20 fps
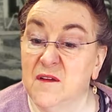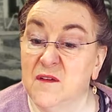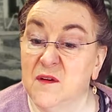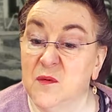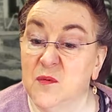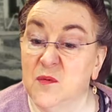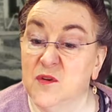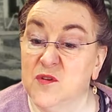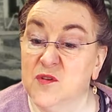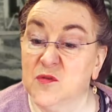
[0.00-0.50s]

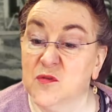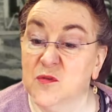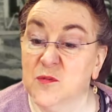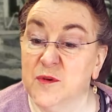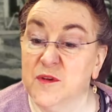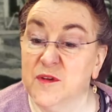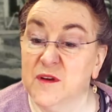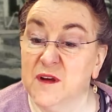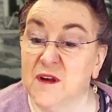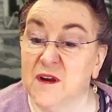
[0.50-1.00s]
So which
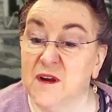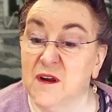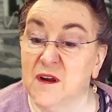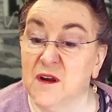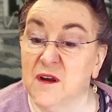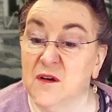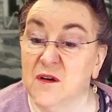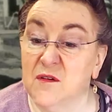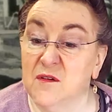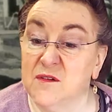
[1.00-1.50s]
group is it going to
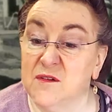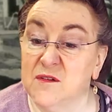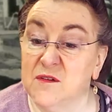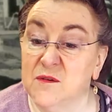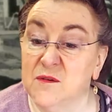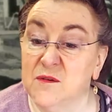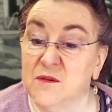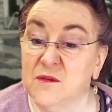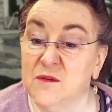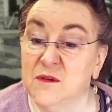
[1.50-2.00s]
go
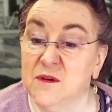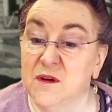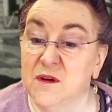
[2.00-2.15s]
to?